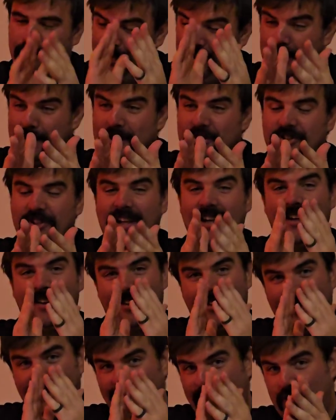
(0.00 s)
Pretty much
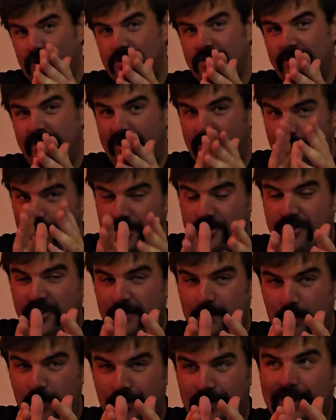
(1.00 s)
like the first and
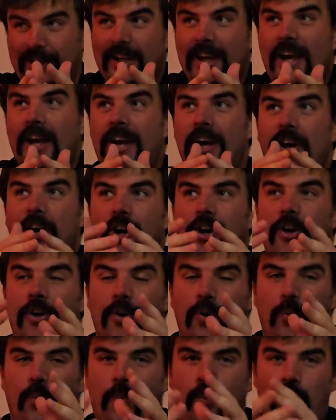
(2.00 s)
original movie,
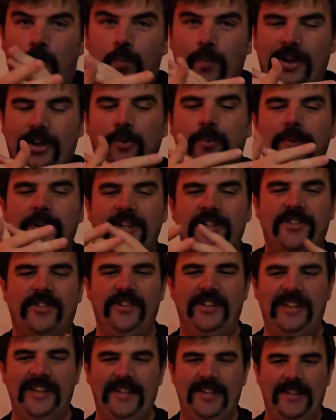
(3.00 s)
we only
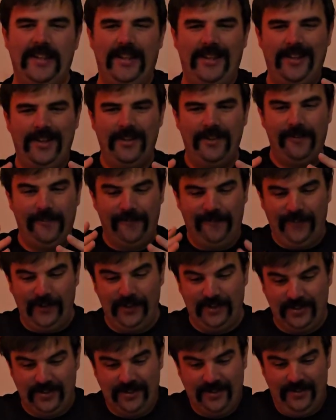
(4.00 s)
see
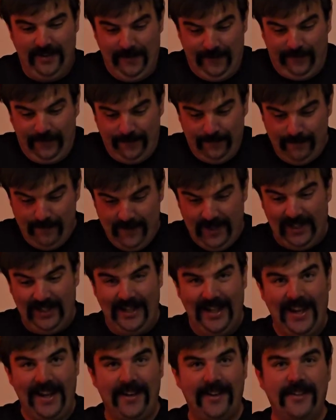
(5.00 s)
the
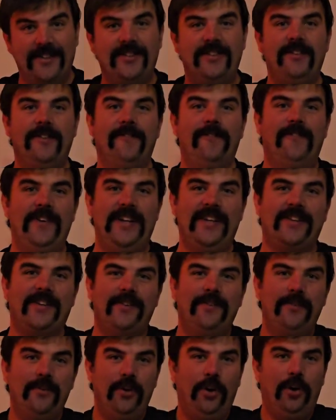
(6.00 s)
legs, and the
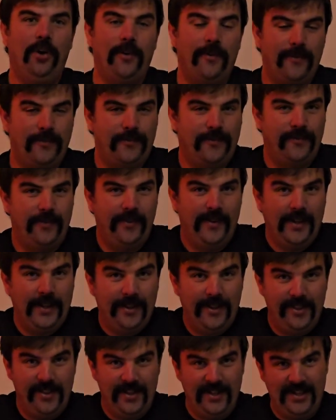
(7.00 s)
feet of
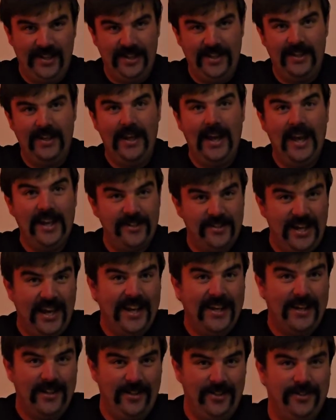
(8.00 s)
the
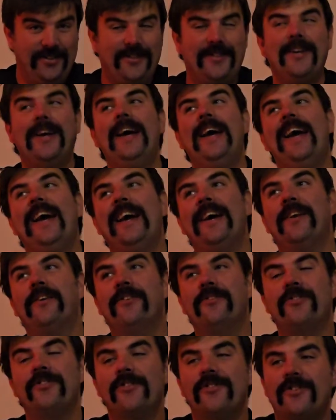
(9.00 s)
antagonist,
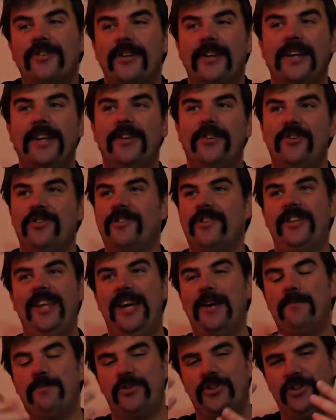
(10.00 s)
and just
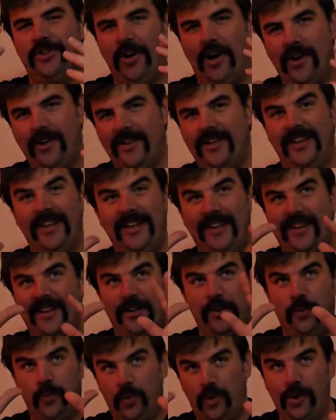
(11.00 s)
them stalking
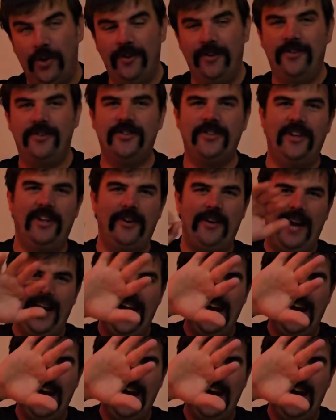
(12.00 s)
in the woods and their